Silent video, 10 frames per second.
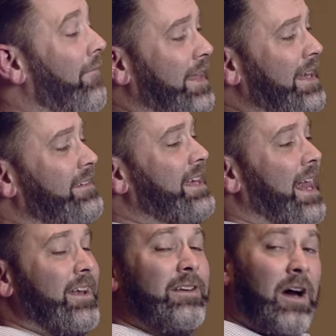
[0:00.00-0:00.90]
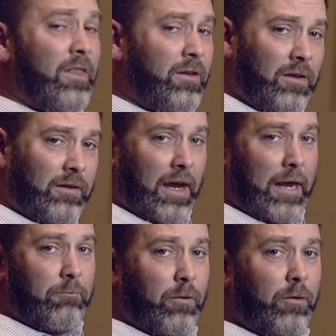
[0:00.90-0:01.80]
Then he's got another
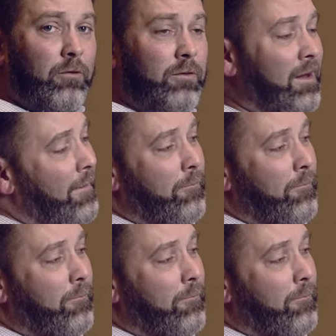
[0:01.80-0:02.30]
disciple who's